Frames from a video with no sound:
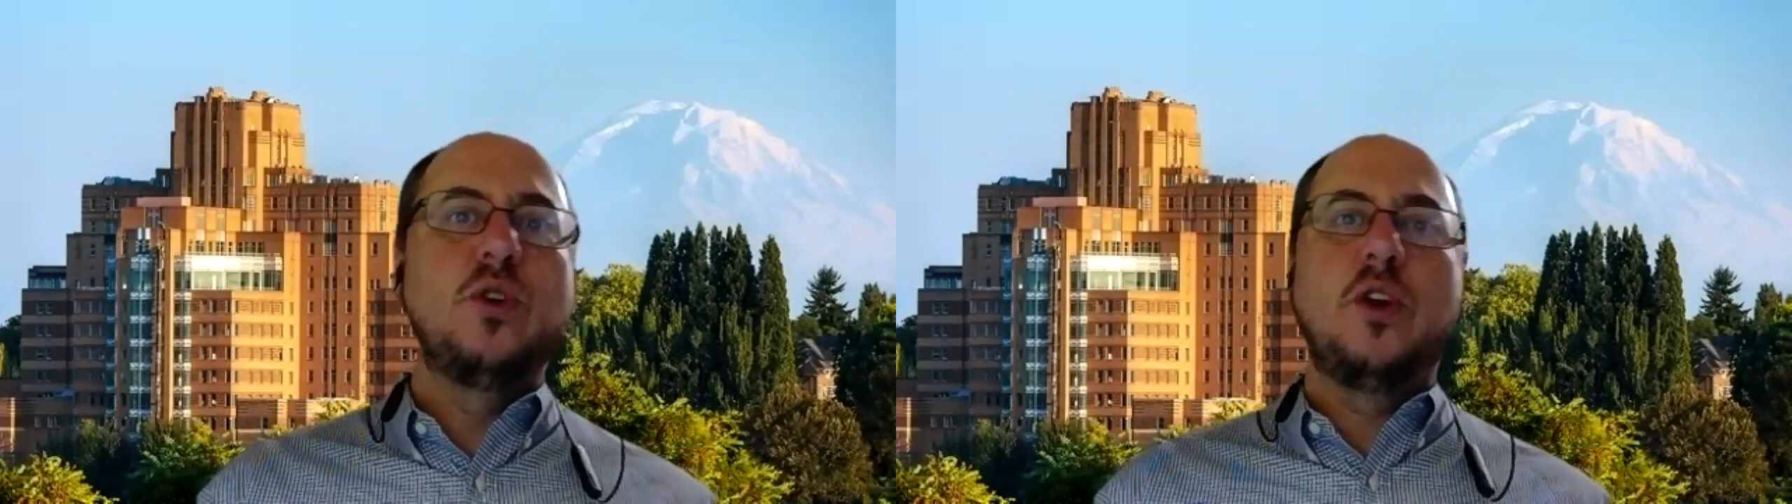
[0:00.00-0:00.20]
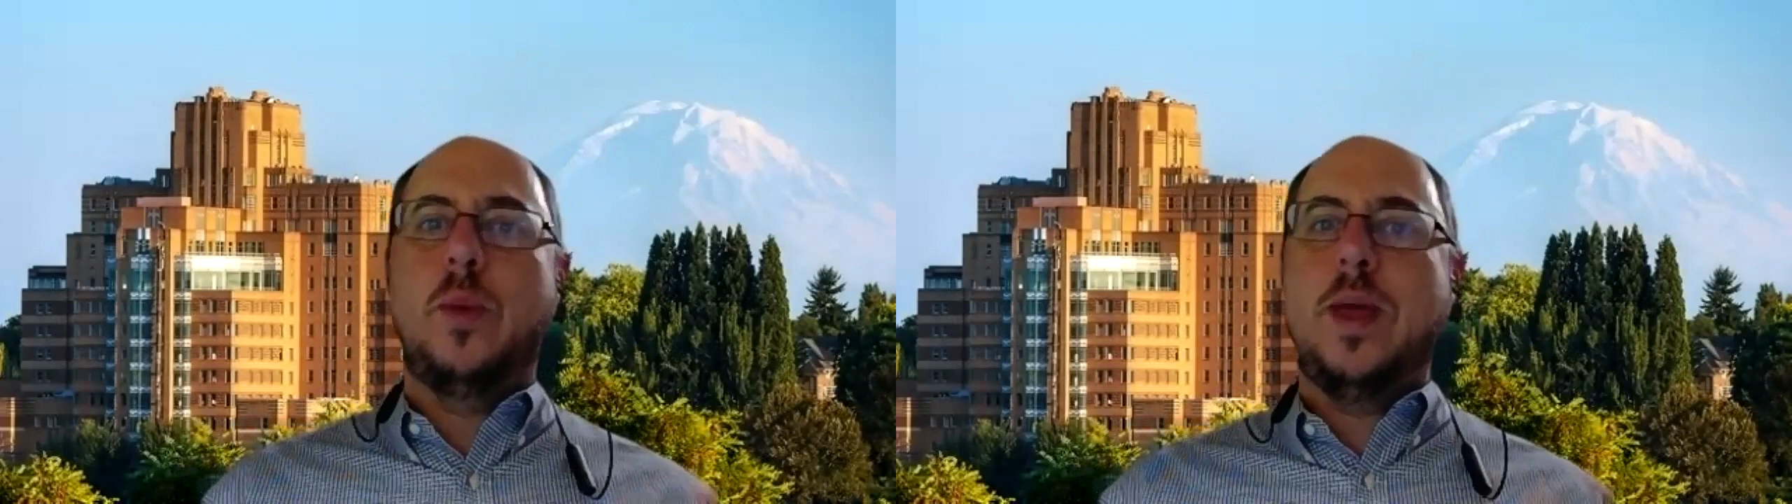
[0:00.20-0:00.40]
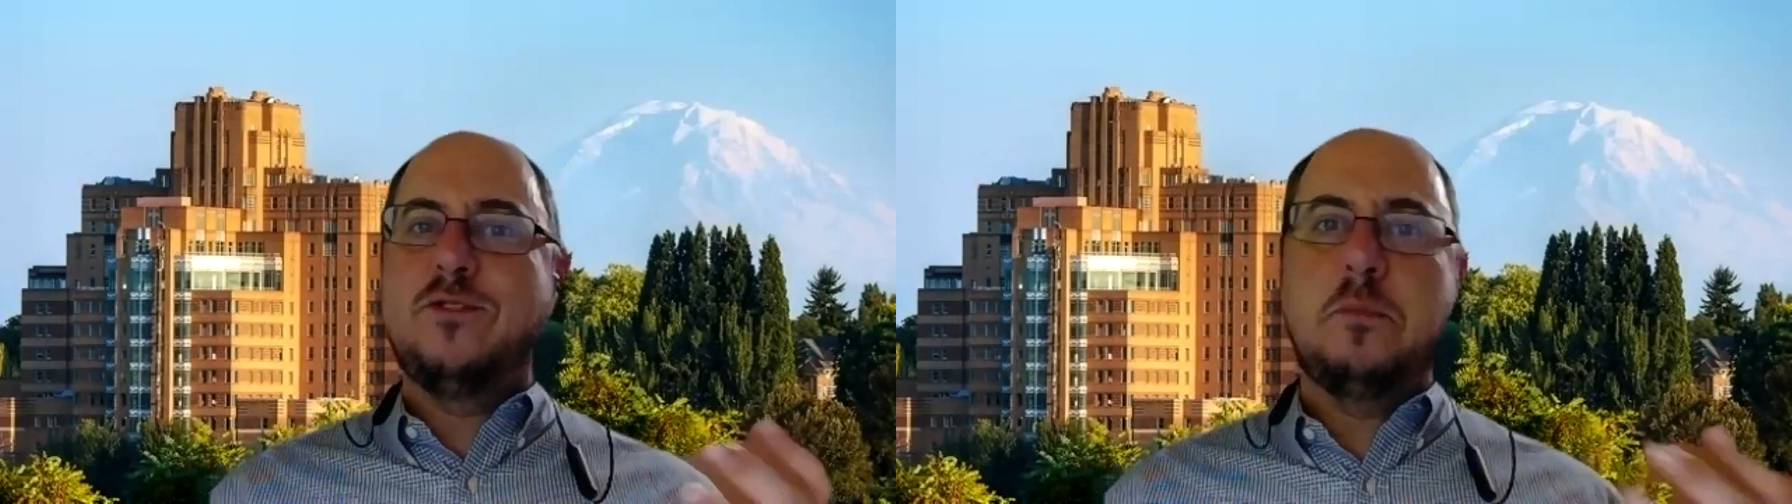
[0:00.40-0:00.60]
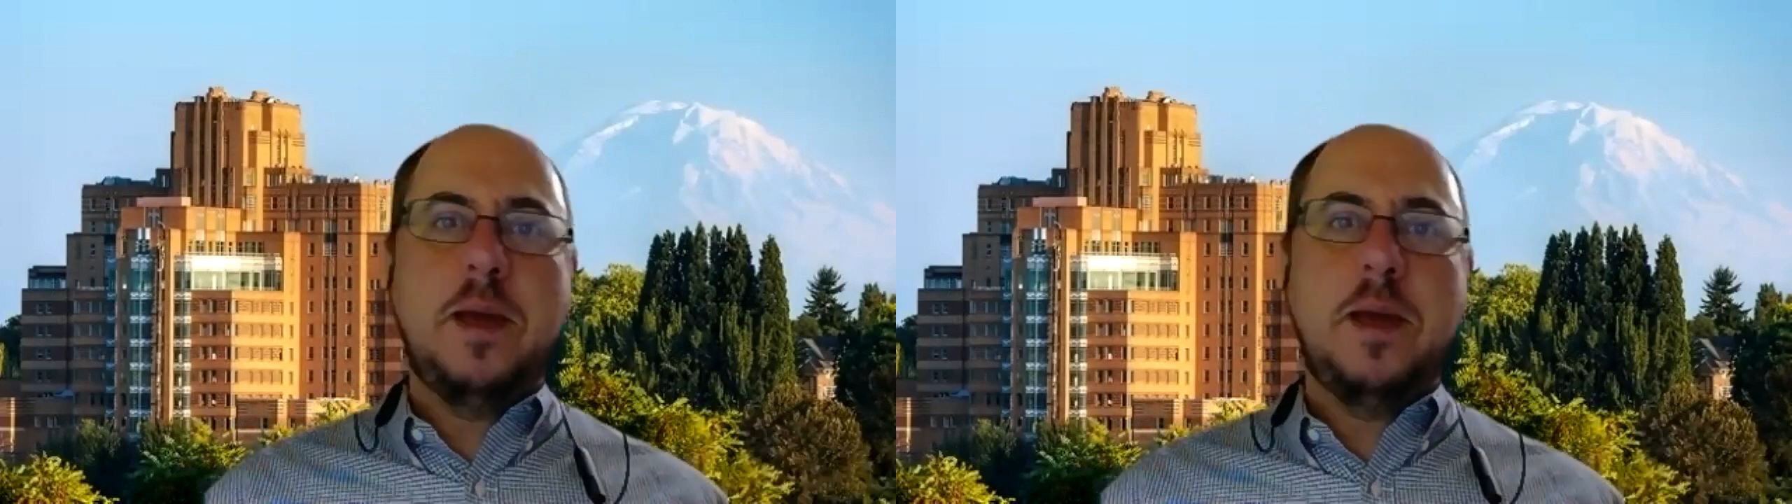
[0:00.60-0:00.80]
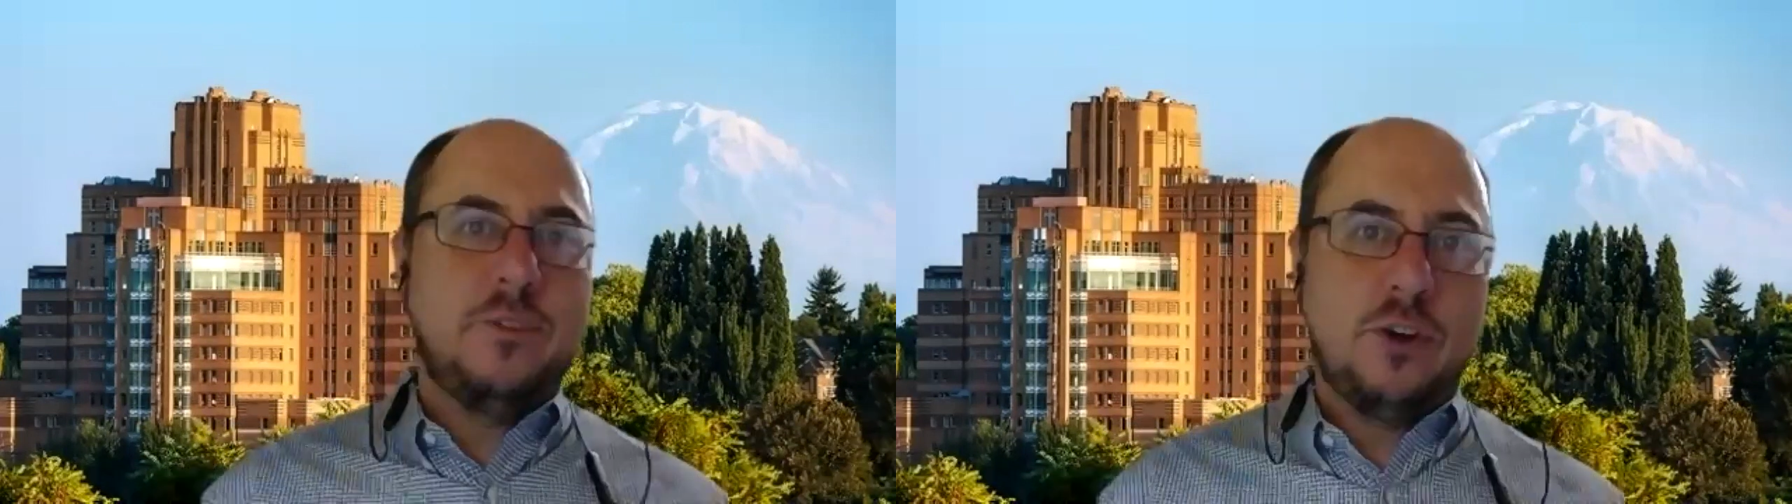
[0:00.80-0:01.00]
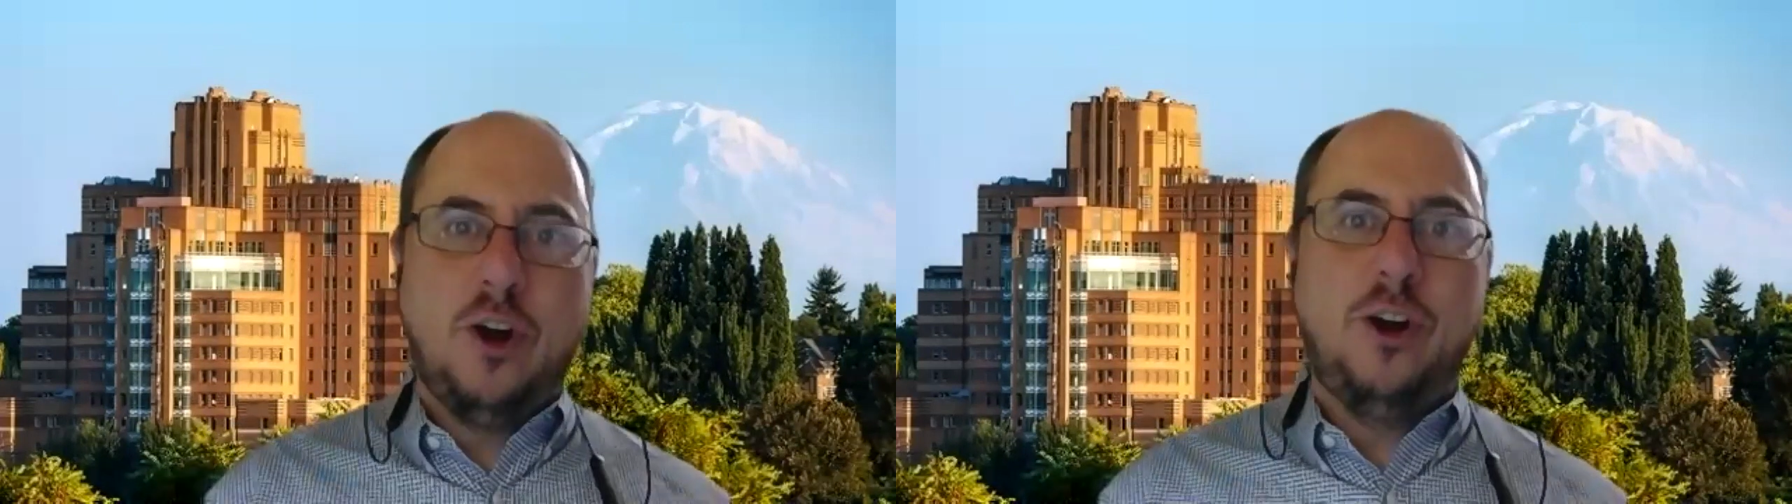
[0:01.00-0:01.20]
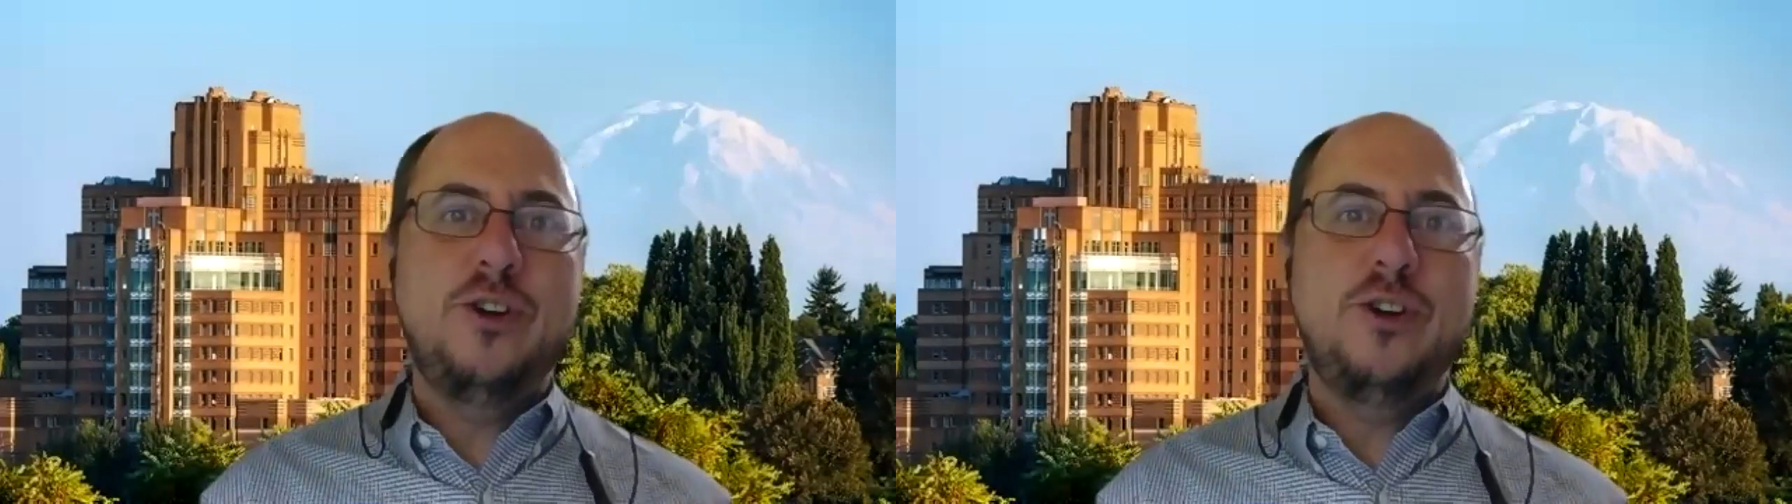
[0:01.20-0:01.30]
and we have to pay for car